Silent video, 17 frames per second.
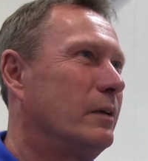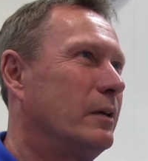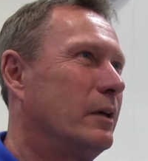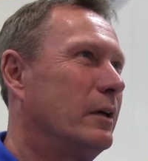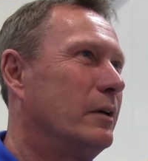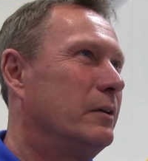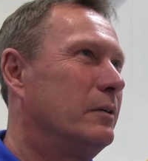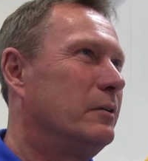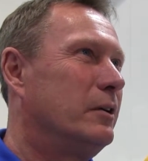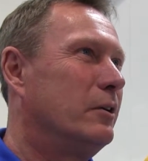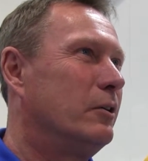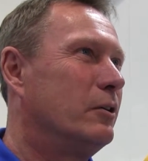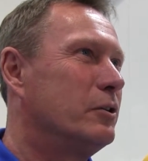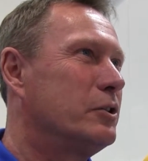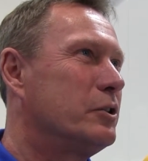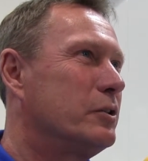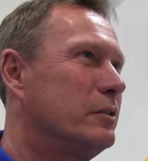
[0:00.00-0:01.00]
Yeah, Neil
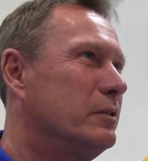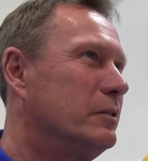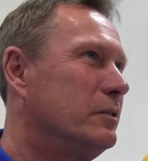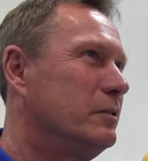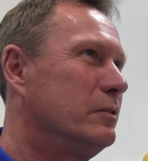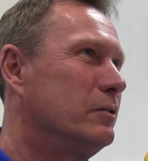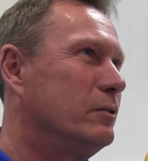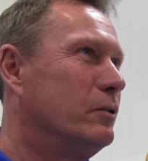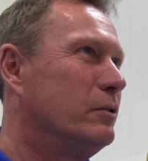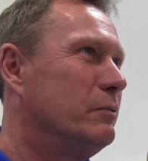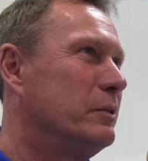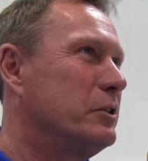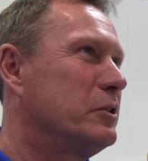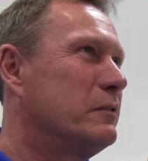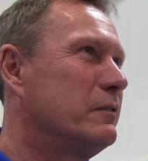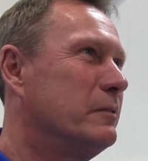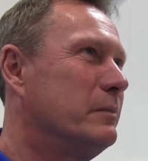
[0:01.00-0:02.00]
Hodgson and all the
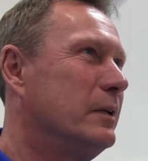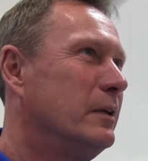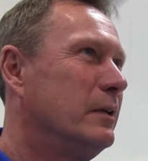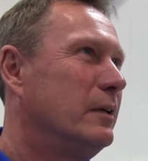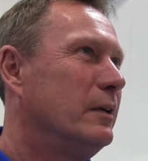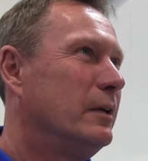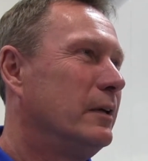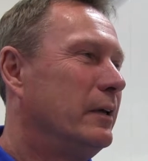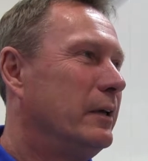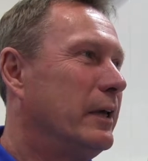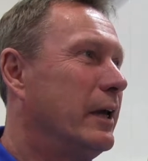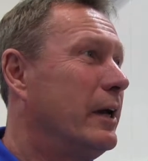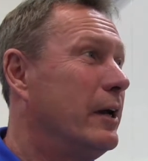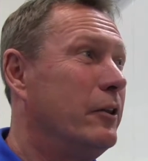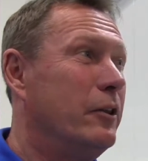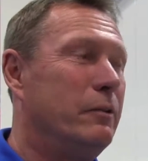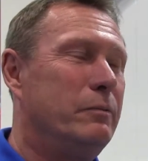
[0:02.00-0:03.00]
rest of them.
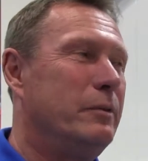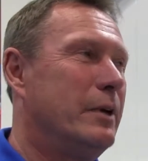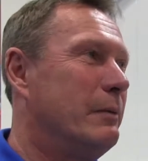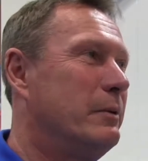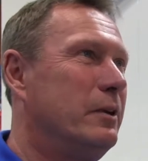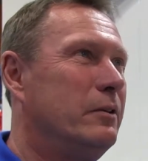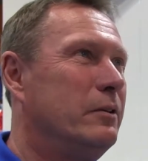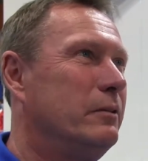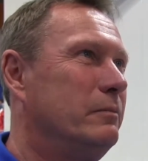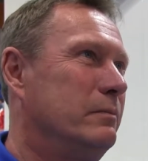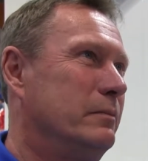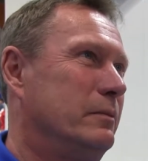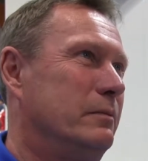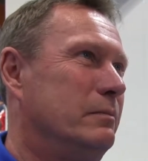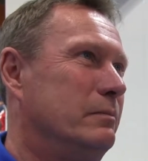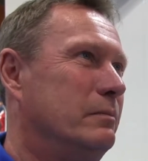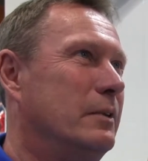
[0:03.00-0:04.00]
Yeah, I mean,
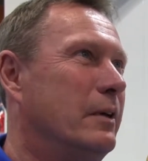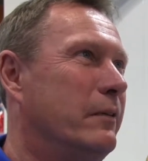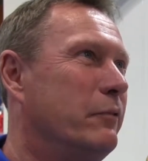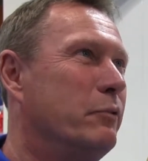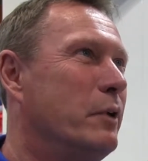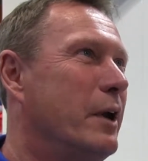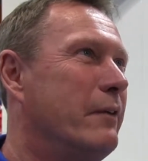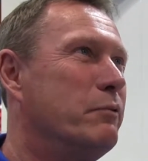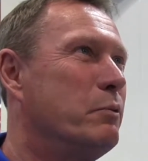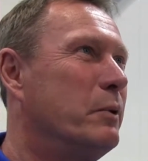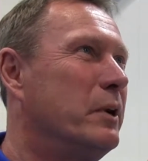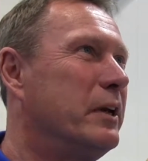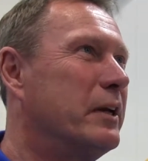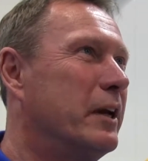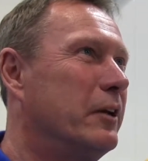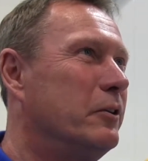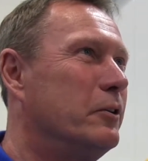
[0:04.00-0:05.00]
every
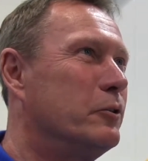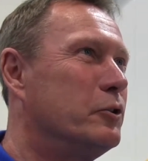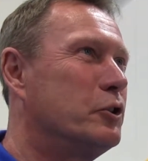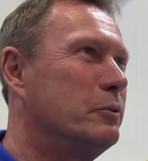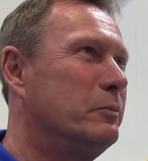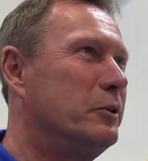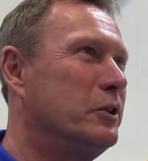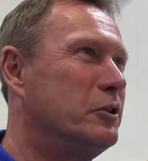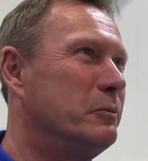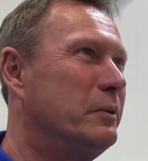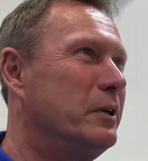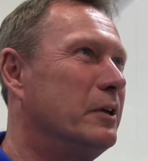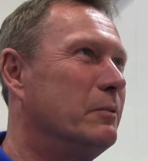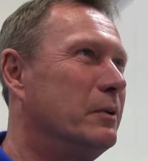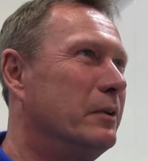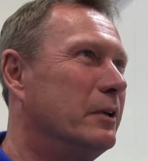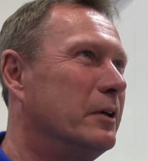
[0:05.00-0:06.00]
weekend there was somebody to
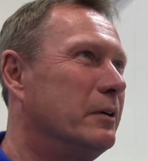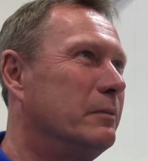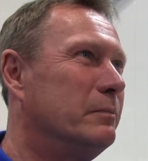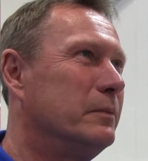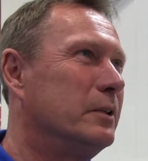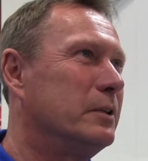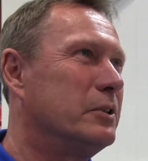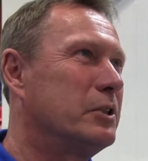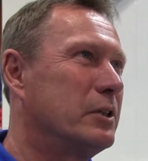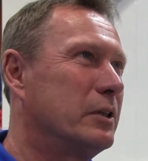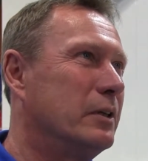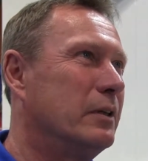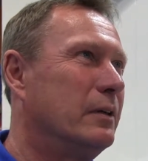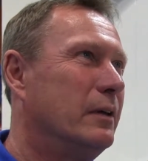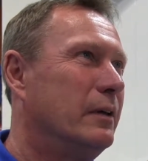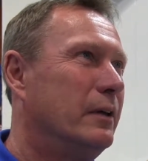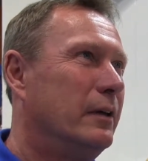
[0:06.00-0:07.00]
beat, wasn't there? But
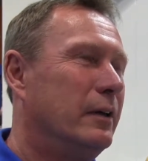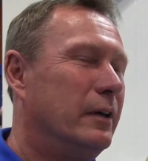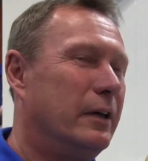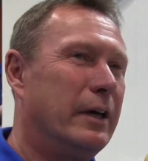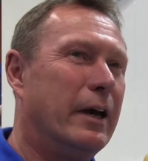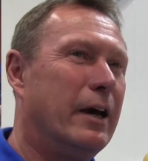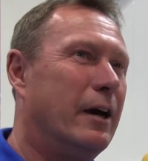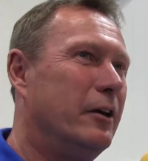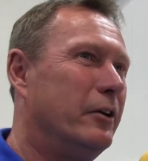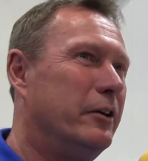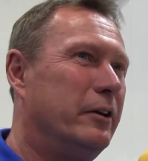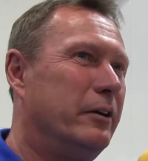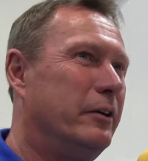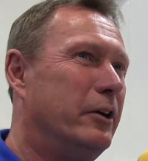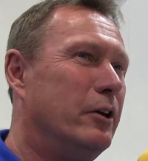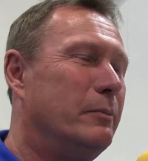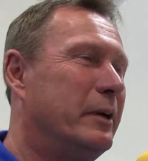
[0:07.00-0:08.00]
yeah,
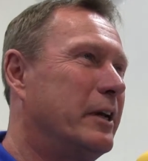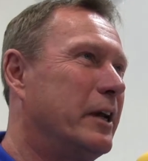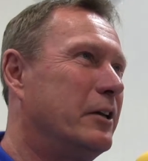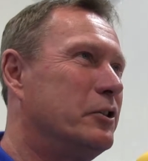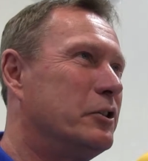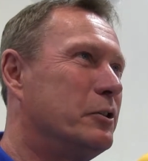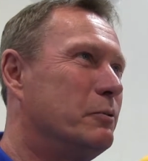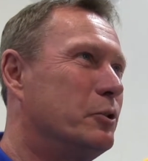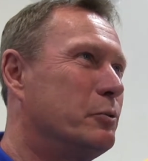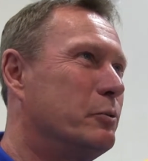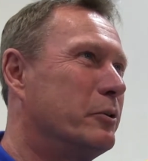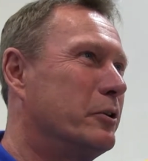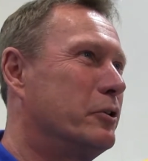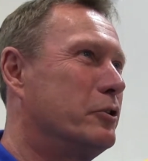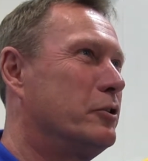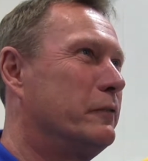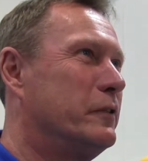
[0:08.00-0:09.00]
and Neil Mackenzie was one
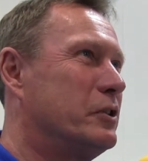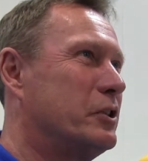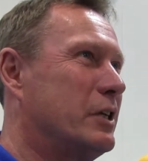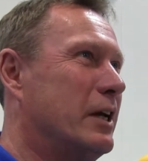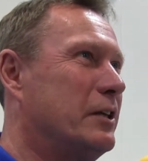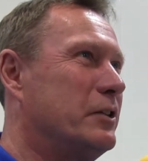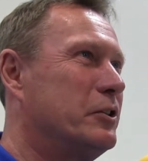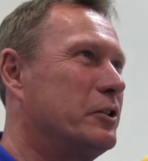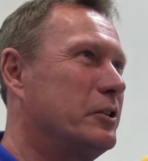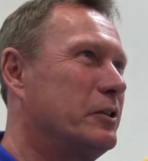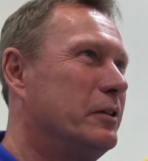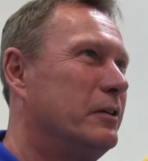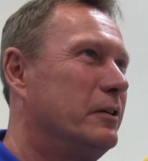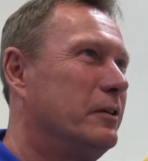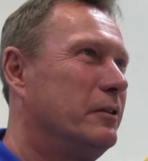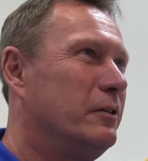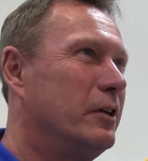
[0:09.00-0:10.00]
of the toughest lads
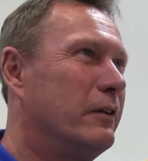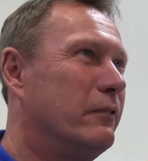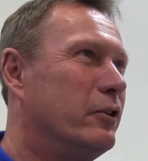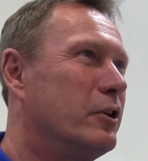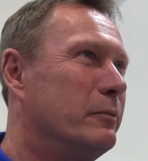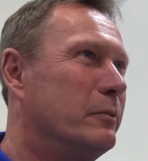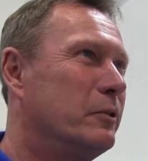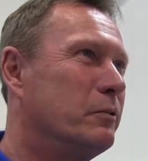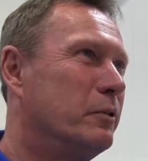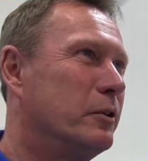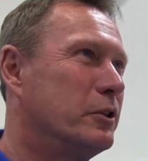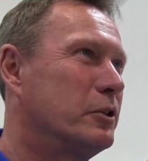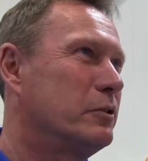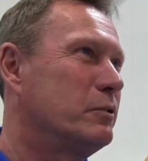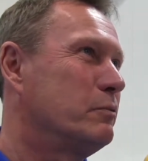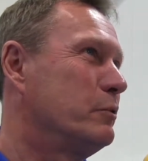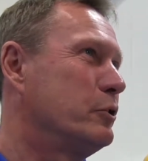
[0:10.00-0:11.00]
you'd ever come
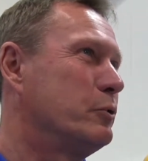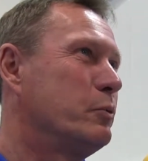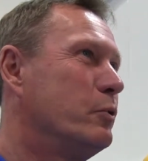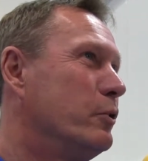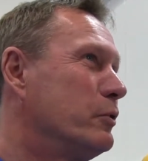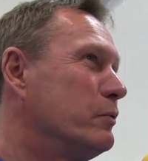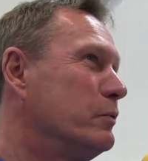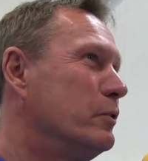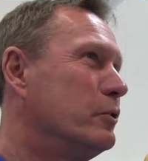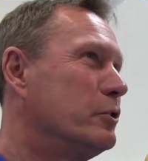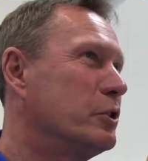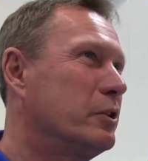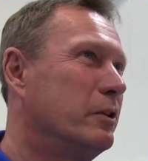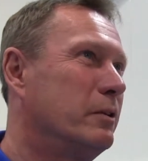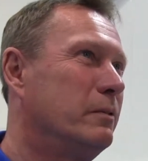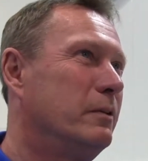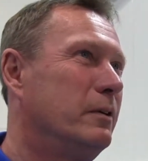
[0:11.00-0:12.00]
across. Chris Walker
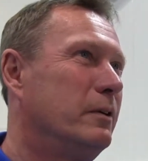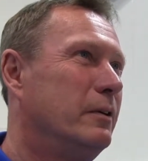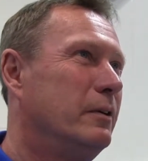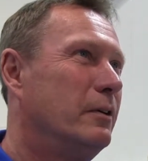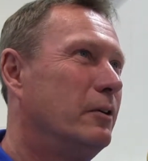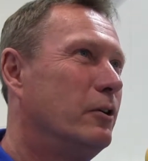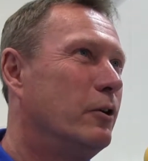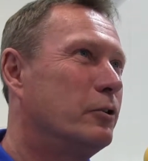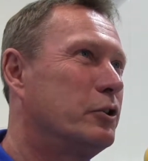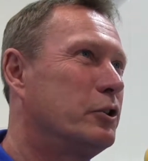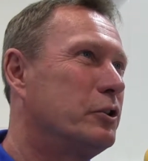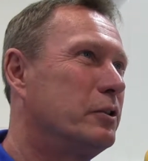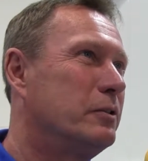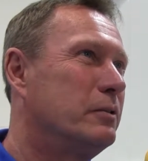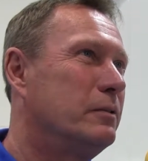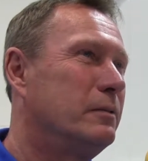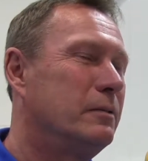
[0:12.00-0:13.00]
also,
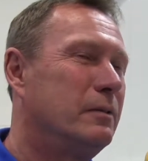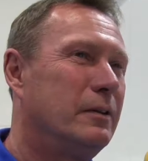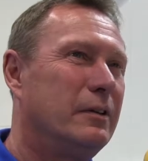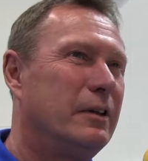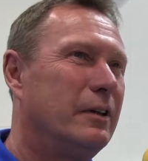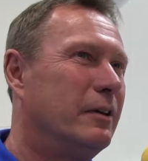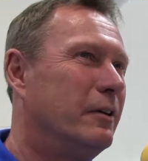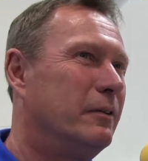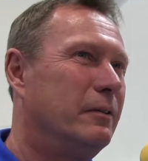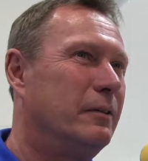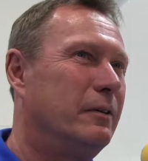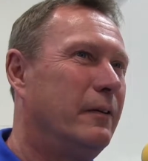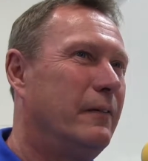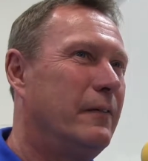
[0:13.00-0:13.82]
Hodgson, you know.